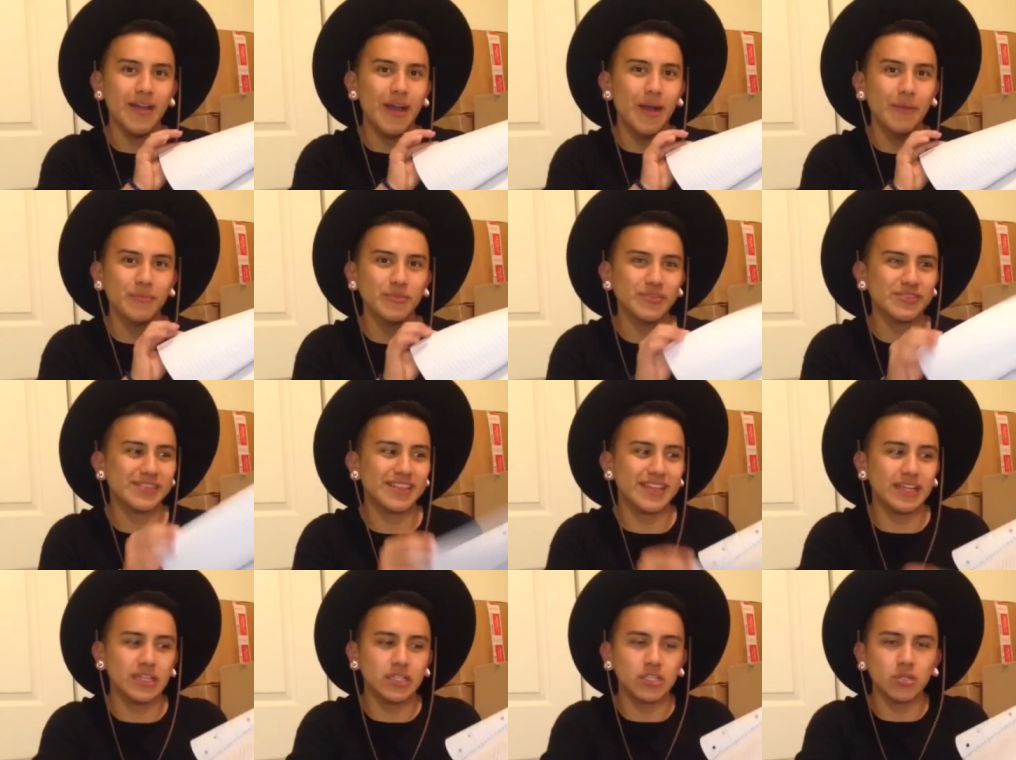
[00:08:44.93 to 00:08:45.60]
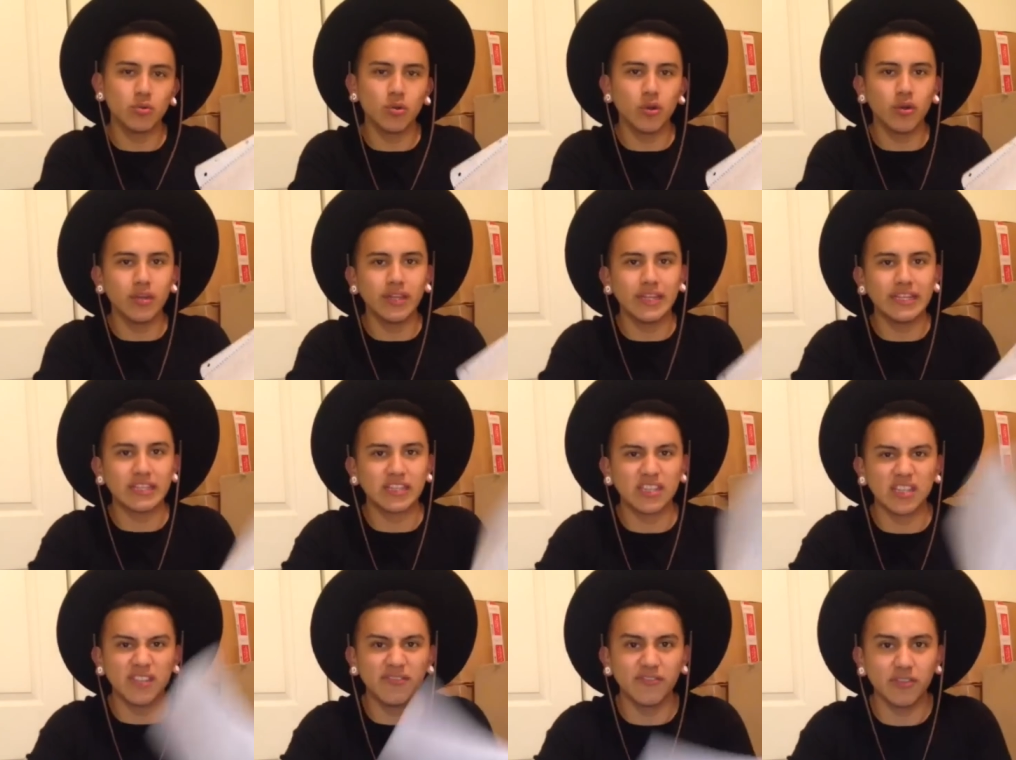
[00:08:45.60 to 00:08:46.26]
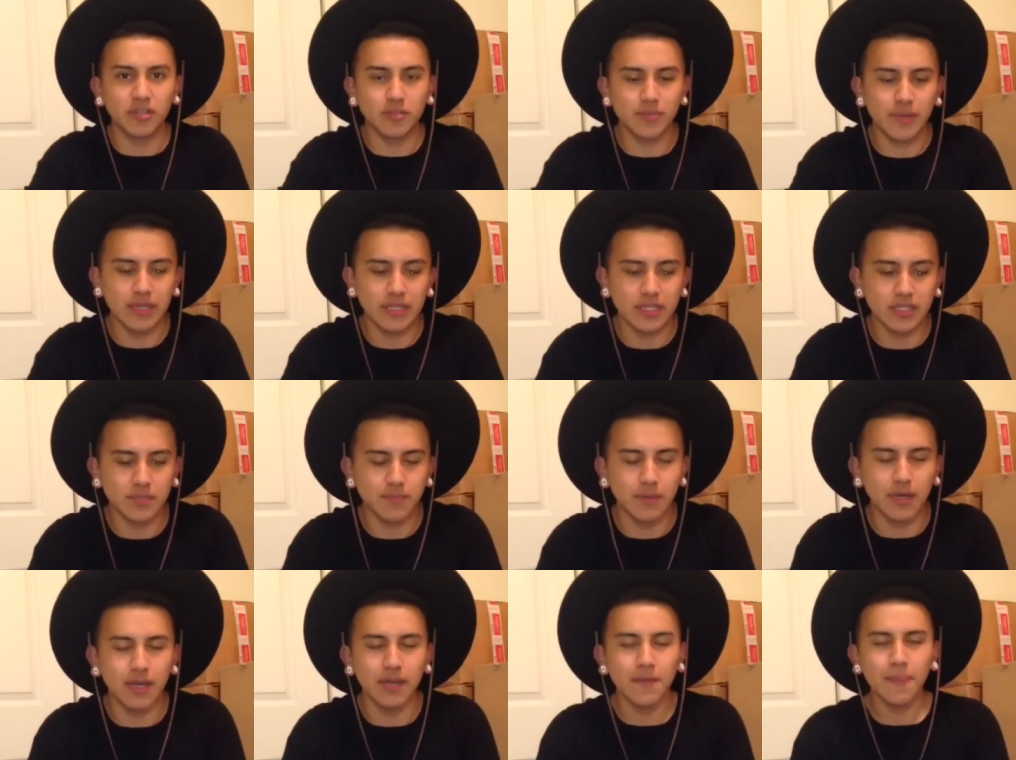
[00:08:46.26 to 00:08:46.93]
I'm just kidding. She wrote in like three first pages,
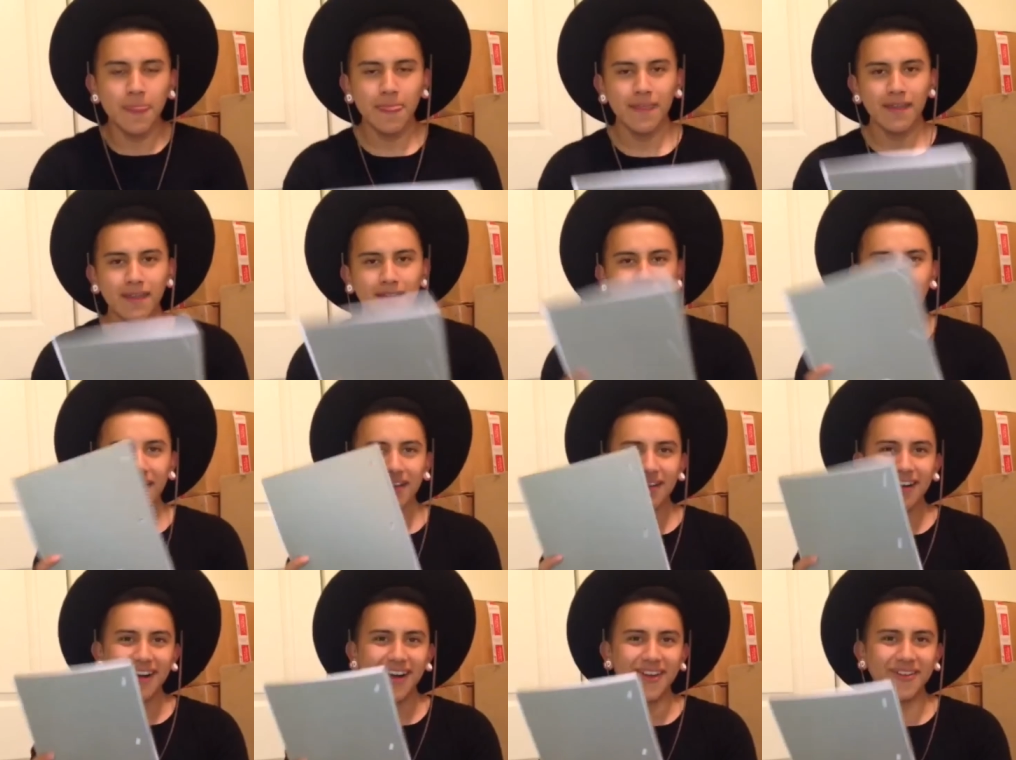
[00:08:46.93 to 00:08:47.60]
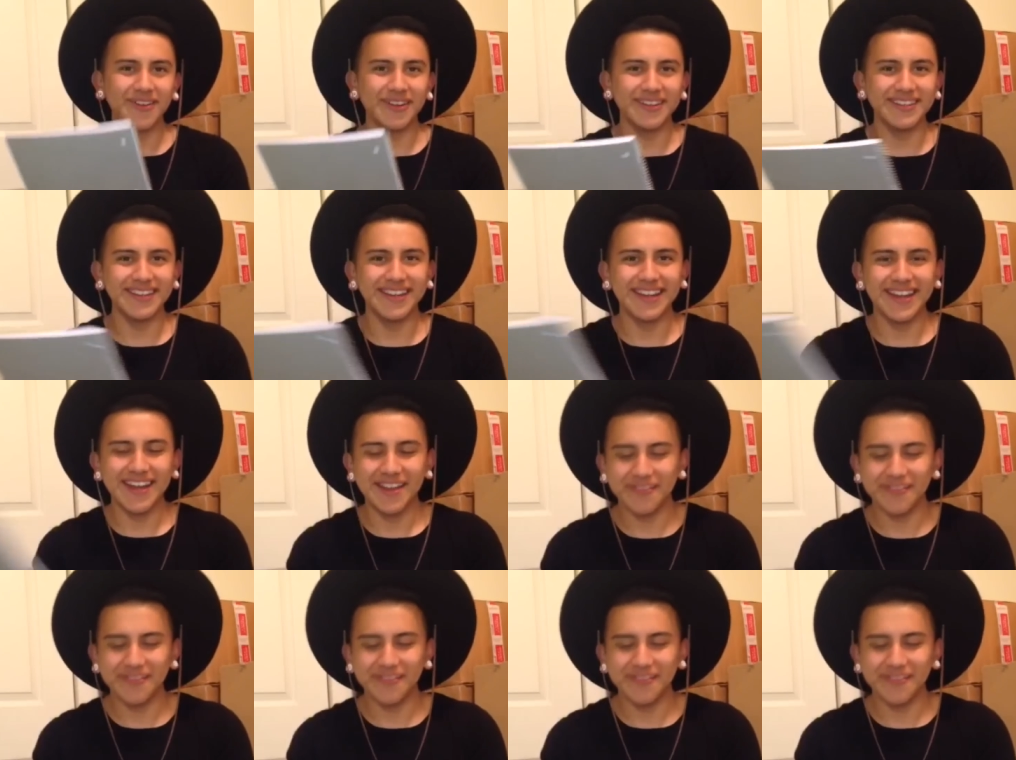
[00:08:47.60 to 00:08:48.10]
but I'll read that